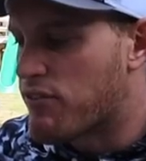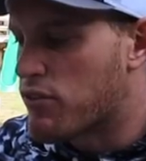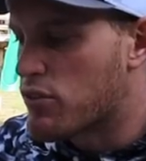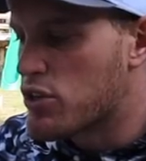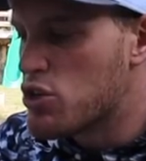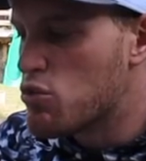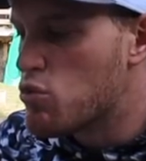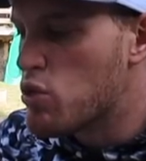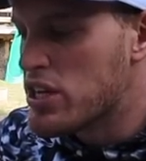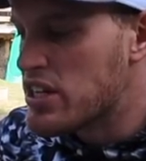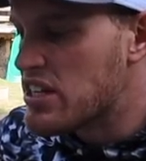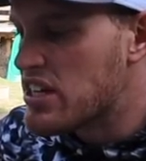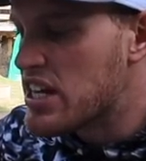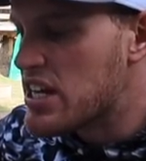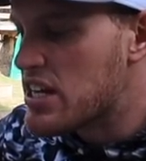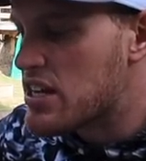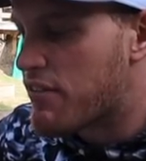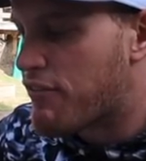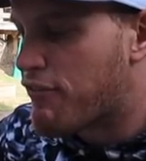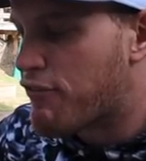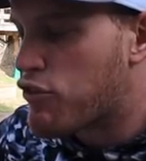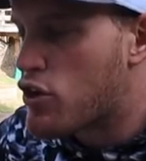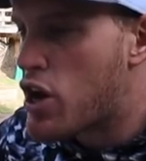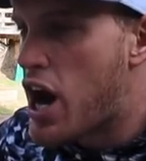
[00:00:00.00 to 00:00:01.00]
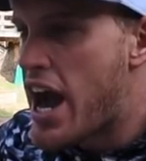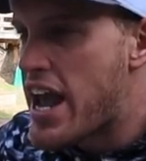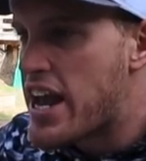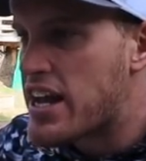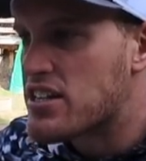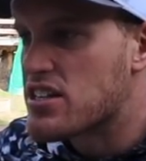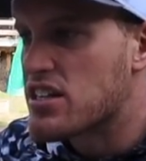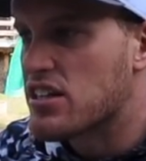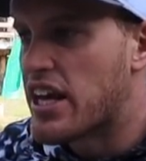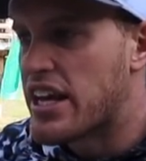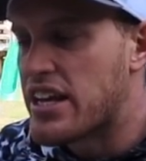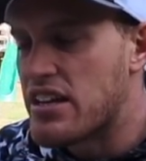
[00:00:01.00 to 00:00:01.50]
you wouldn't need to fry it
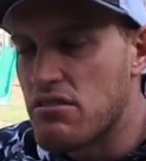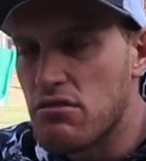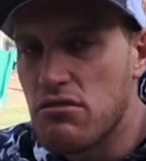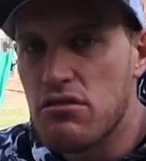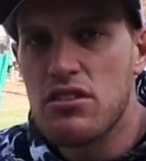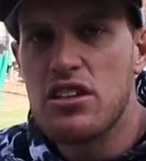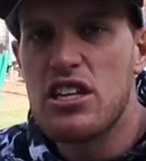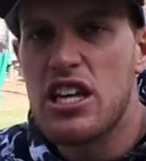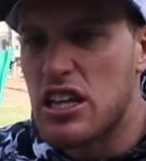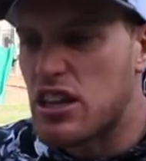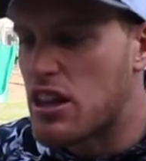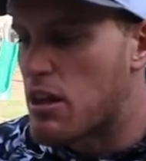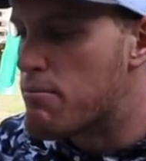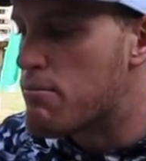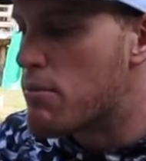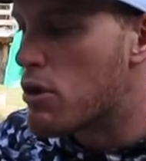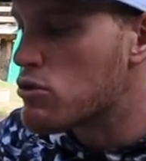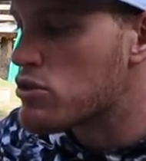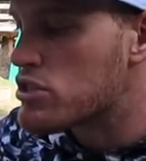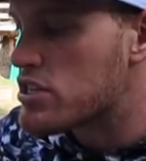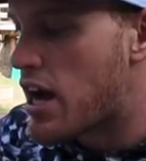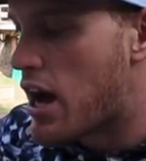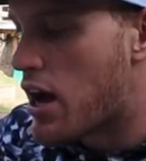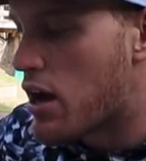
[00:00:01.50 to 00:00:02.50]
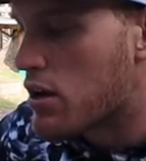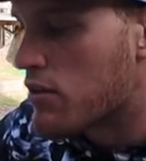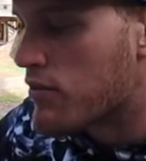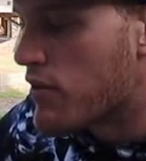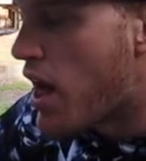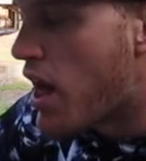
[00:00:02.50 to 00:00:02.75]
to like get the most out of